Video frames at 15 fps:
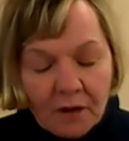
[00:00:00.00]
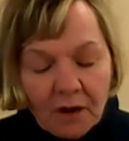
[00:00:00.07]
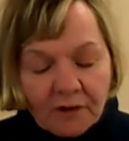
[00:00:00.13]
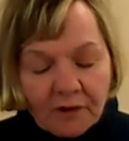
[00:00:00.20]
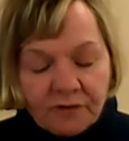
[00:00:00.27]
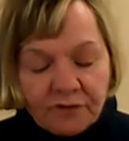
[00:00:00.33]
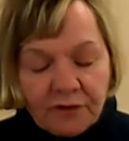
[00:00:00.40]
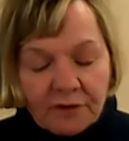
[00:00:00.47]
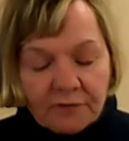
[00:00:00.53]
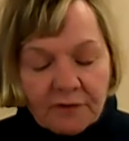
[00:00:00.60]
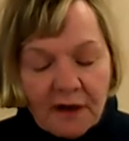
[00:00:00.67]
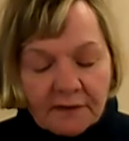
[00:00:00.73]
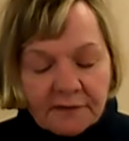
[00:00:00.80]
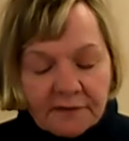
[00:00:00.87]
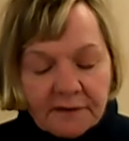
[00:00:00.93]
God's
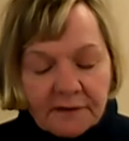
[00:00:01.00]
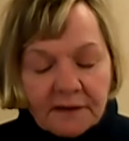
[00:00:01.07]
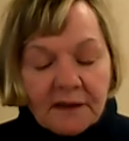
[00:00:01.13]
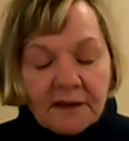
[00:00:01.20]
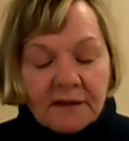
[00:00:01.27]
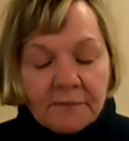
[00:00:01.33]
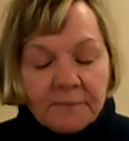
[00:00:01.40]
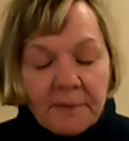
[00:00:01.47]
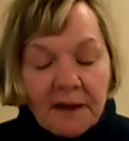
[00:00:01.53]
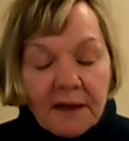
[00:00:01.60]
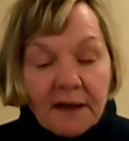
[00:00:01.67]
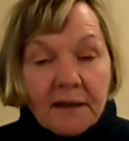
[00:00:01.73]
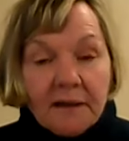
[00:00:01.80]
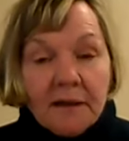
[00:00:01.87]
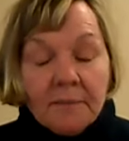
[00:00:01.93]
generosity is
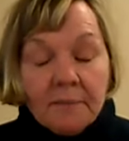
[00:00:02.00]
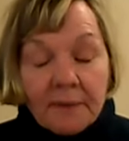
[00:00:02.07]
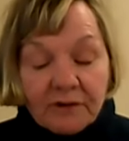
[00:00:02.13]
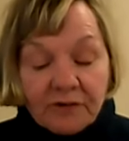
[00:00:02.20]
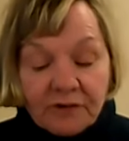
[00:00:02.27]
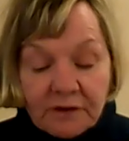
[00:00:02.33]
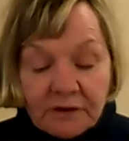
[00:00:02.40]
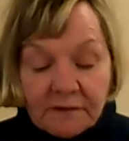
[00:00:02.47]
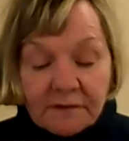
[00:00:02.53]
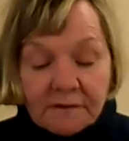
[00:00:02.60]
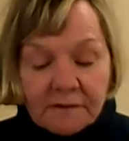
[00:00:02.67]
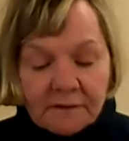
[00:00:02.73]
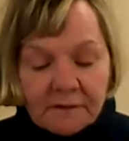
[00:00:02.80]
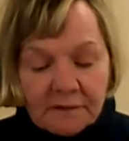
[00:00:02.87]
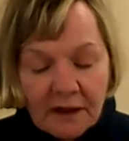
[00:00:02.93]
paid by
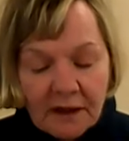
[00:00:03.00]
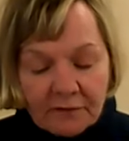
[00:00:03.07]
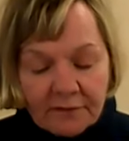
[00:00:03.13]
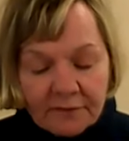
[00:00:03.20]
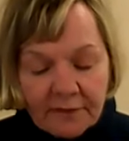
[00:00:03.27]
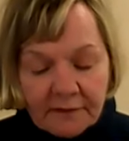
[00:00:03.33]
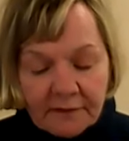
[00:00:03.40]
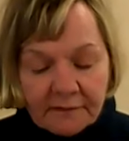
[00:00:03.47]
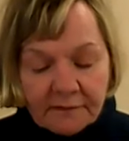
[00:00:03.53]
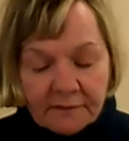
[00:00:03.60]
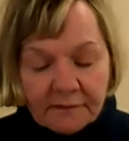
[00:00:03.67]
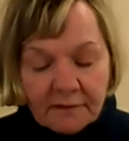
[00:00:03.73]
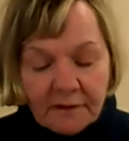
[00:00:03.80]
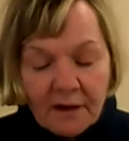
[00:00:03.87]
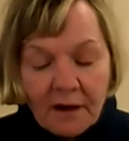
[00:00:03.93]
Jesus' sacrifice.
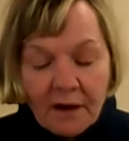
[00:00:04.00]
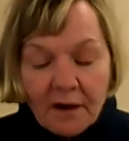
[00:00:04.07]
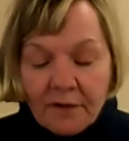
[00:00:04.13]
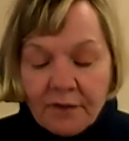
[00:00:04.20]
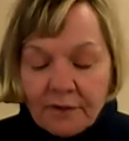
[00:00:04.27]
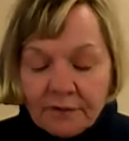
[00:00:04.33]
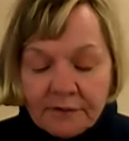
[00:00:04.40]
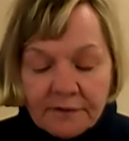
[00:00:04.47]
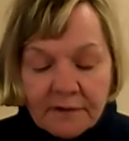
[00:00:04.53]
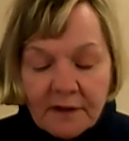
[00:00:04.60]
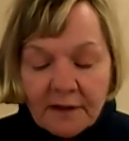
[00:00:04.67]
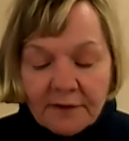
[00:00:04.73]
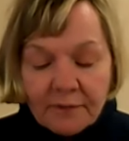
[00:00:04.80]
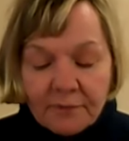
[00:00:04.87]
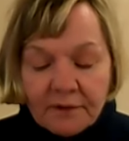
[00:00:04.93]
There is
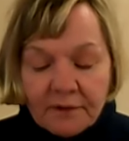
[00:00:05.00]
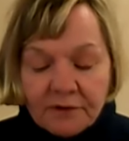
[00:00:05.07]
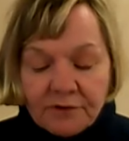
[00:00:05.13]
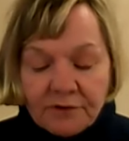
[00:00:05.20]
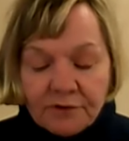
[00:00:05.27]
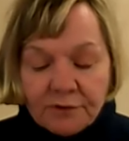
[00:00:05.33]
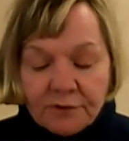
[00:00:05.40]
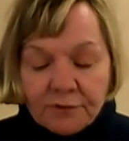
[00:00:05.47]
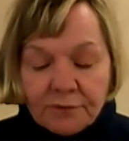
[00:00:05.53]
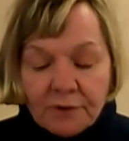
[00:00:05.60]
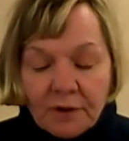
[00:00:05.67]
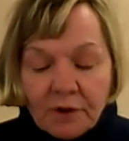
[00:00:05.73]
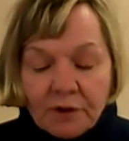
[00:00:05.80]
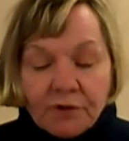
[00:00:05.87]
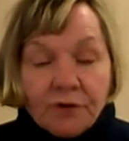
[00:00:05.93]
nothing we could do
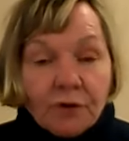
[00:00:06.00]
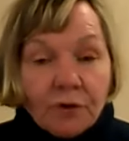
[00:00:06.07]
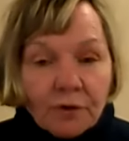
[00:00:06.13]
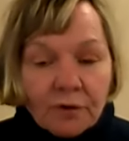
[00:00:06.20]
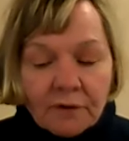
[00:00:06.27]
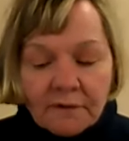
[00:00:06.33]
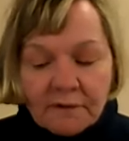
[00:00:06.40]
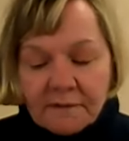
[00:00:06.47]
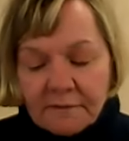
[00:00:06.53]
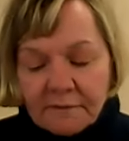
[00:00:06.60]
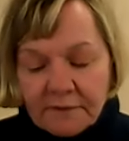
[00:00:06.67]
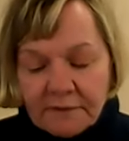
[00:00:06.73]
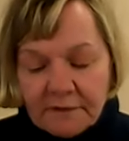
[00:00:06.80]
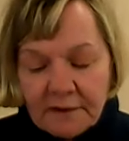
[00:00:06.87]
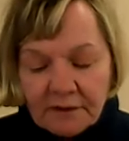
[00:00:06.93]
to earn this
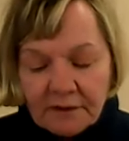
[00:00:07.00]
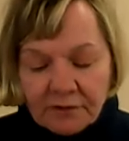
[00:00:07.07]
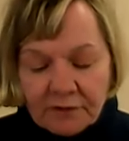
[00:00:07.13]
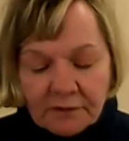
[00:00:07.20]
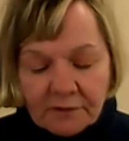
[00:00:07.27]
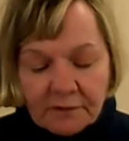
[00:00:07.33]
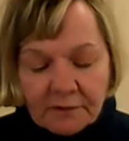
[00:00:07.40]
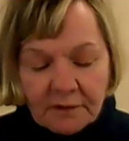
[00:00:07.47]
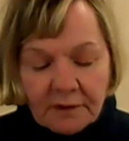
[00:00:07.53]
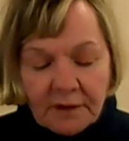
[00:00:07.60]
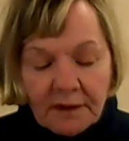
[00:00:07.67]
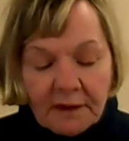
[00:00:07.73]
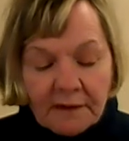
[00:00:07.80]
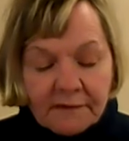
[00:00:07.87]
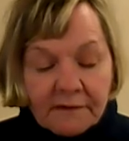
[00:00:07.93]
invitation,
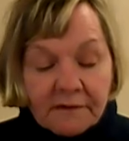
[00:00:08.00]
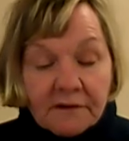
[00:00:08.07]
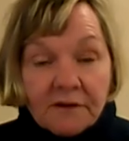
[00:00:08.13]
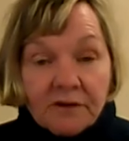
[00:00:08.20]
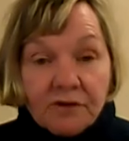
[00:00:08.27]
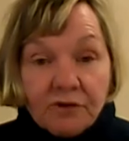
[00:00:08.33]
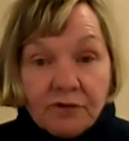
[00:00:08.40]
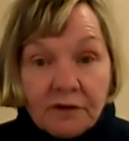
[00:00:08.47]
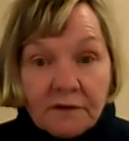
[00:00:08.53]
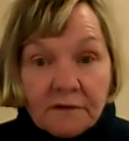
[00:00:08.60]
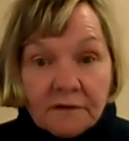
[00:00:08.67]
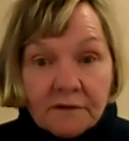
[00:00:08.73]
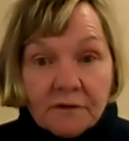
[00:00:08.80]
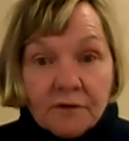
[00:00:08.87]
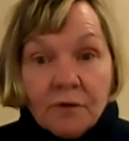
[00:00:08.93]
since it's
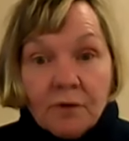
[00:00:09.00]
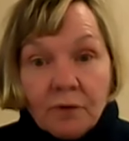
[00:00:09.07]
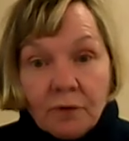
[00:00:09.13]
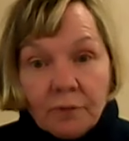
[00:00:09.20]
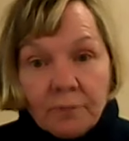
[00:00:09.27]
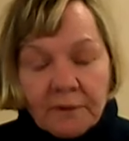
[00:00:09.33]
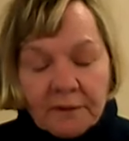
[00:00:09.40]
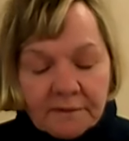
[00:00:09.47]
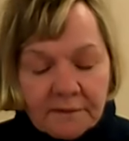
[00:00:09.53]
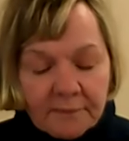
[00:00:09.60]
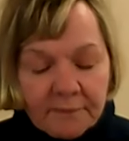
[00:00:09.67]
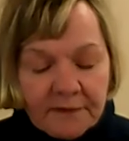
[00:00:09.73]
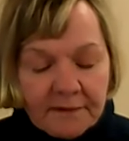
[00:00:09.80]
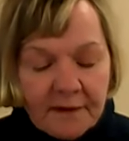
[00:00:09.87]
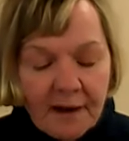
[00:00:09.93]
Jesus who picks
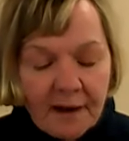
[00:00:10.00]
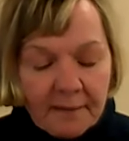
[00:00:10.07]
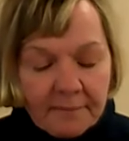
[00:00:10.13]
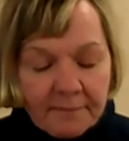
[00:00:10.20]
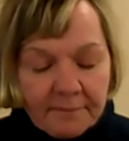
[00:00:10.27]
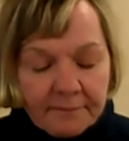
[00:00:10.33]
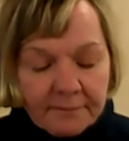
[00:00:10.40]
up the tab.